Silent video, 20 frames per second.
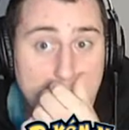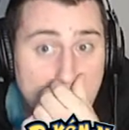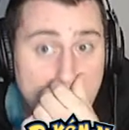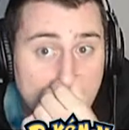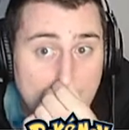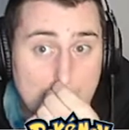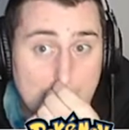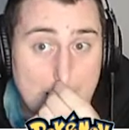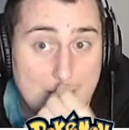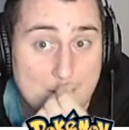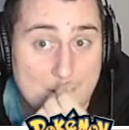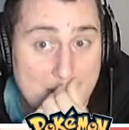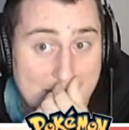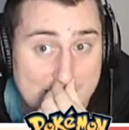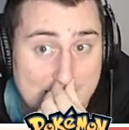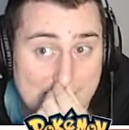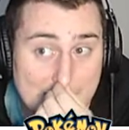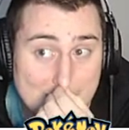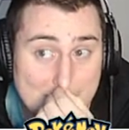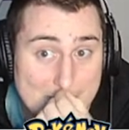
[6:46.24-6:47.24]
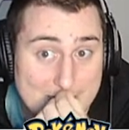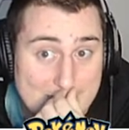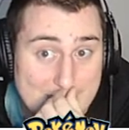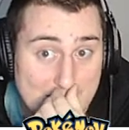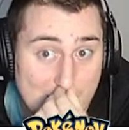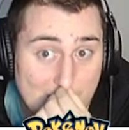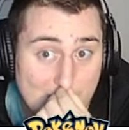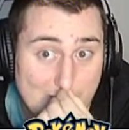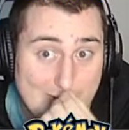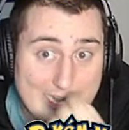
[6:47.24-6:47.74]
Um, I can admit
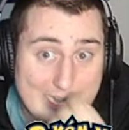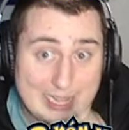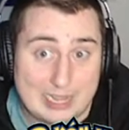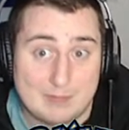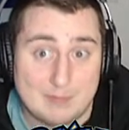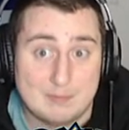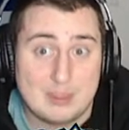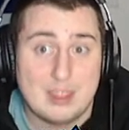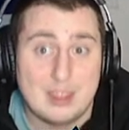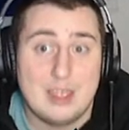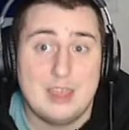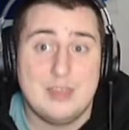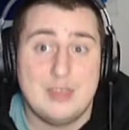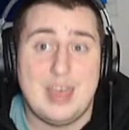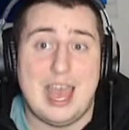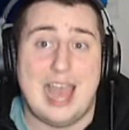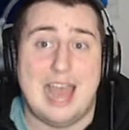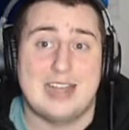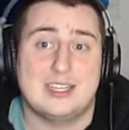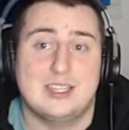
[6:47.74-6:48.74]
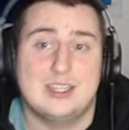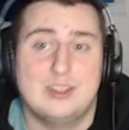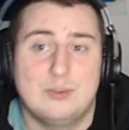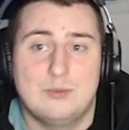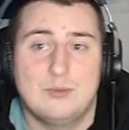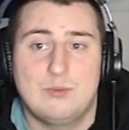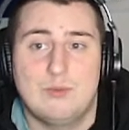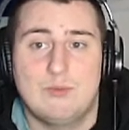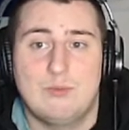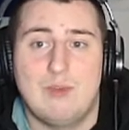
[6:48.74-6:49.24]
that already. That
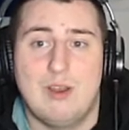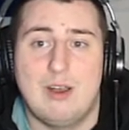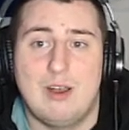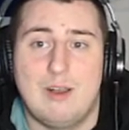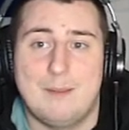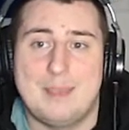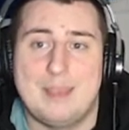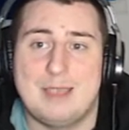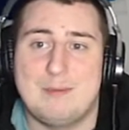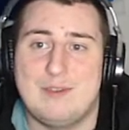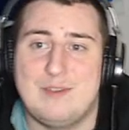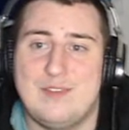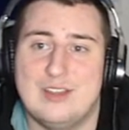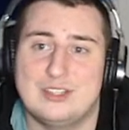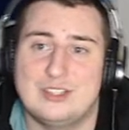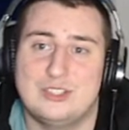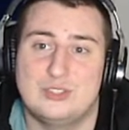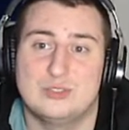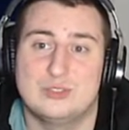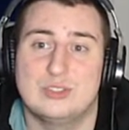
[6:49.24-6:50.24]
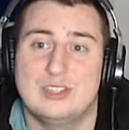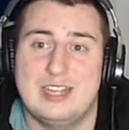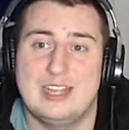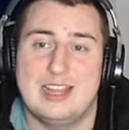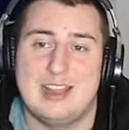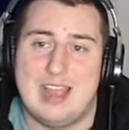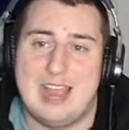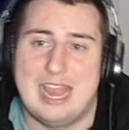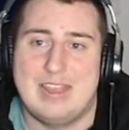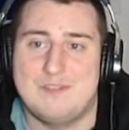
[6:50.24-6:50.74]
will make me feel truly
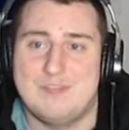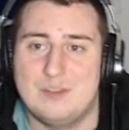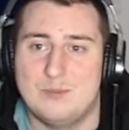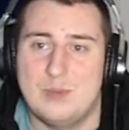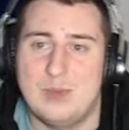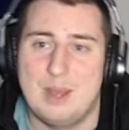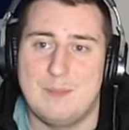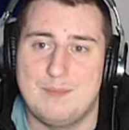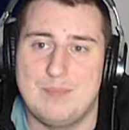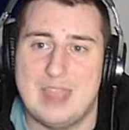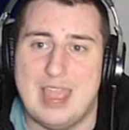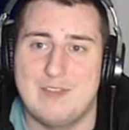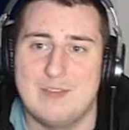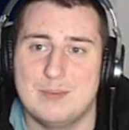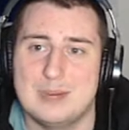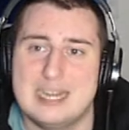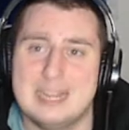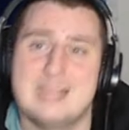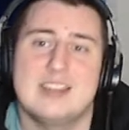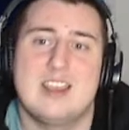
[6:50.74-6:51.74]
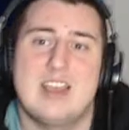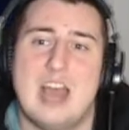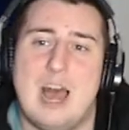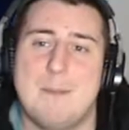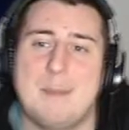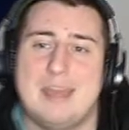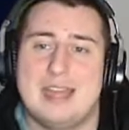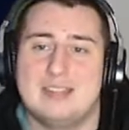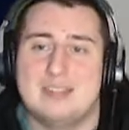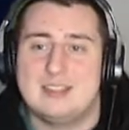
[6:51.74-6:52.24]
alive. Well, everybody in the
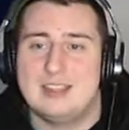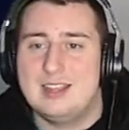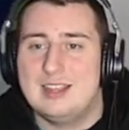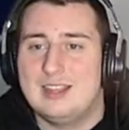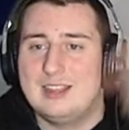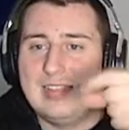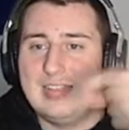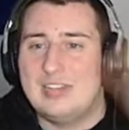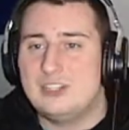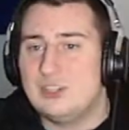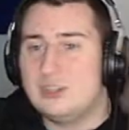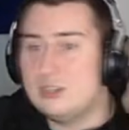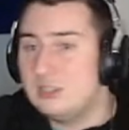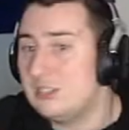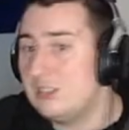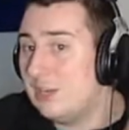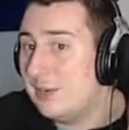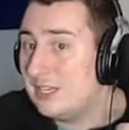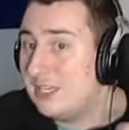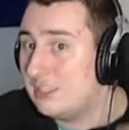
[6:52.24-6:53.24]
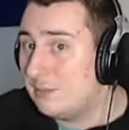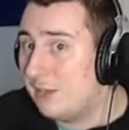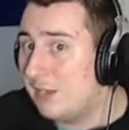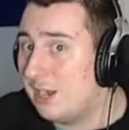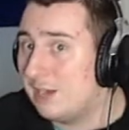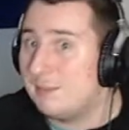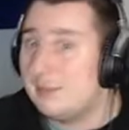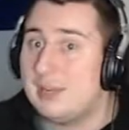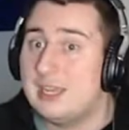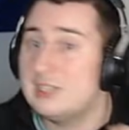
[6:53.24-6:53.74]
comments, let Jonas know he's
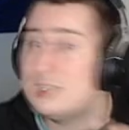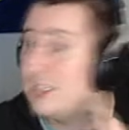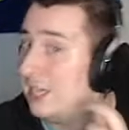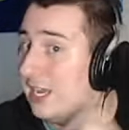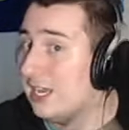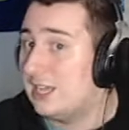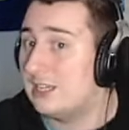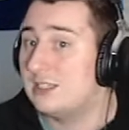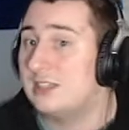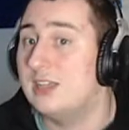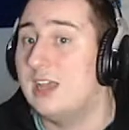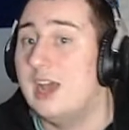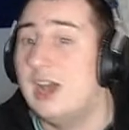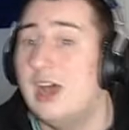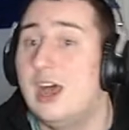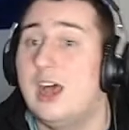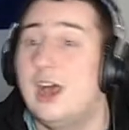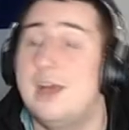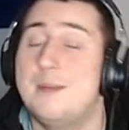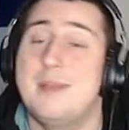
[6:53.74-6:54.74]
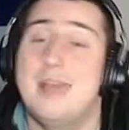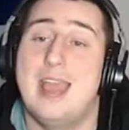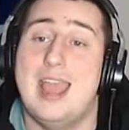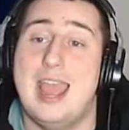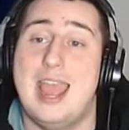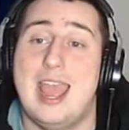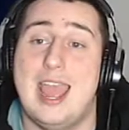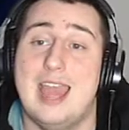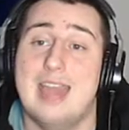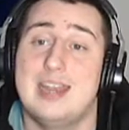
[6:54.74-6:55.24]
smart, because he is. Um,
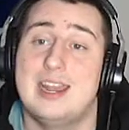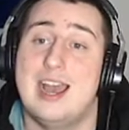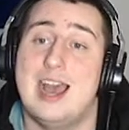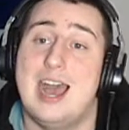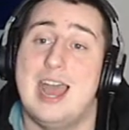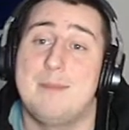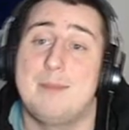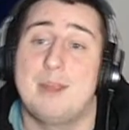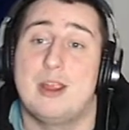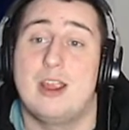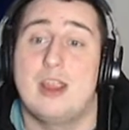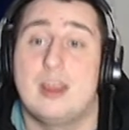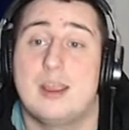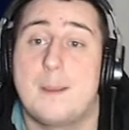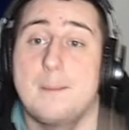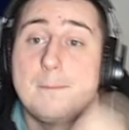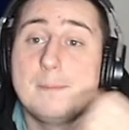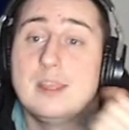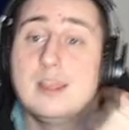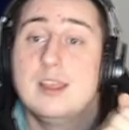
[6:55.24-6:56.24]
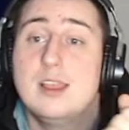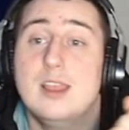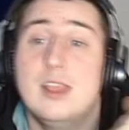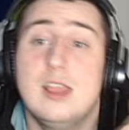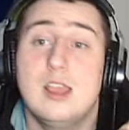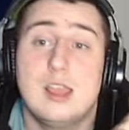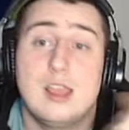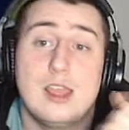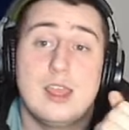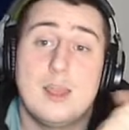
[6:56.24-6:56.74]
and hi, Berg.
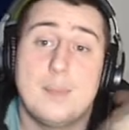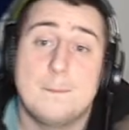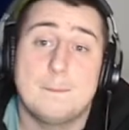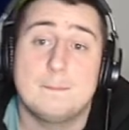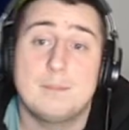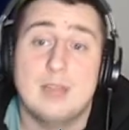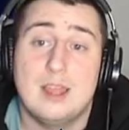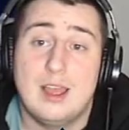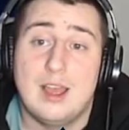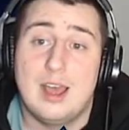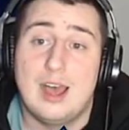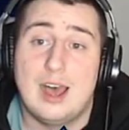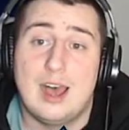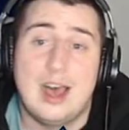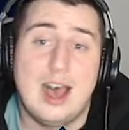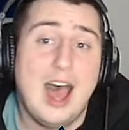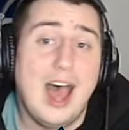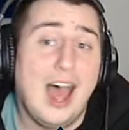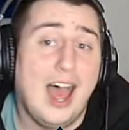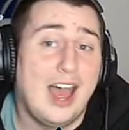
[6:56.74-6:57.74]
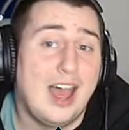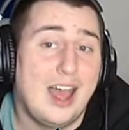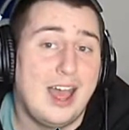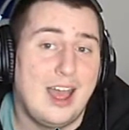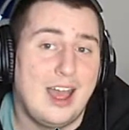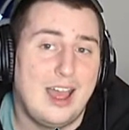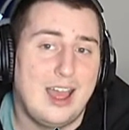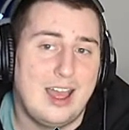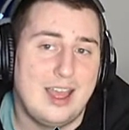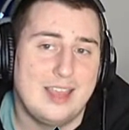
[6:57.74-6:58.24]

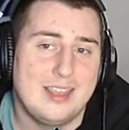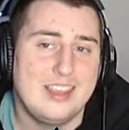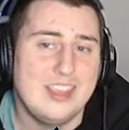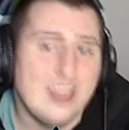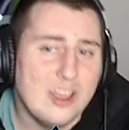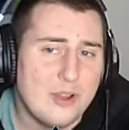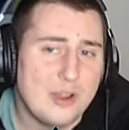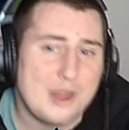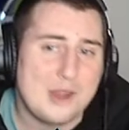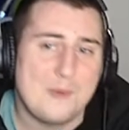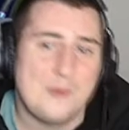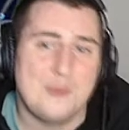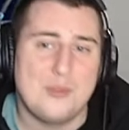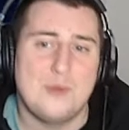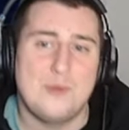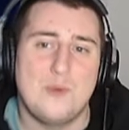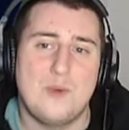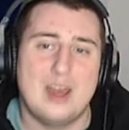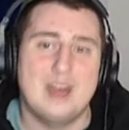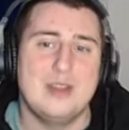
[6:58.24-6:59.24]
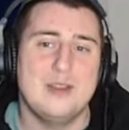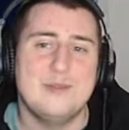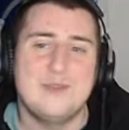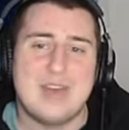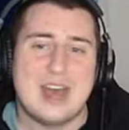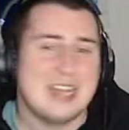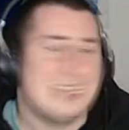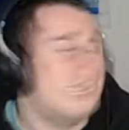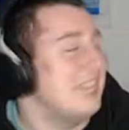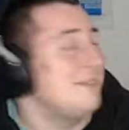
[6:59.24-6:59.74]
Aha! You are the one who
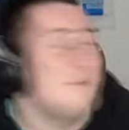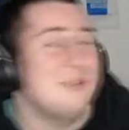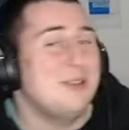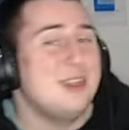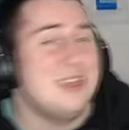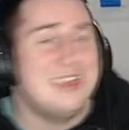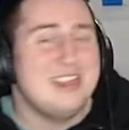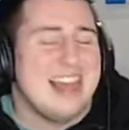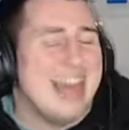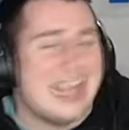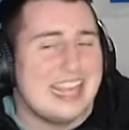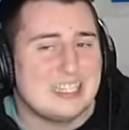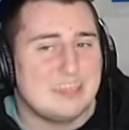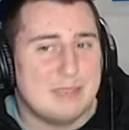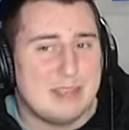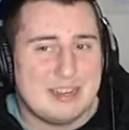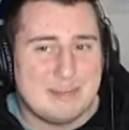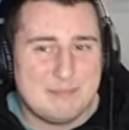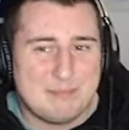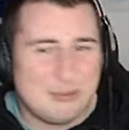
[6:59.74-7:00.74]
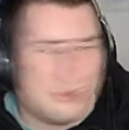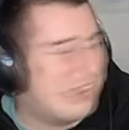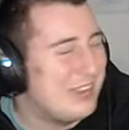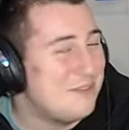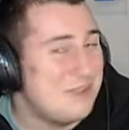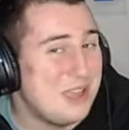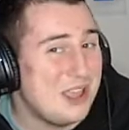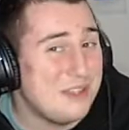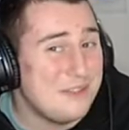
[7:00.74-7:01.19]
fought Team Plasma in Pinwheel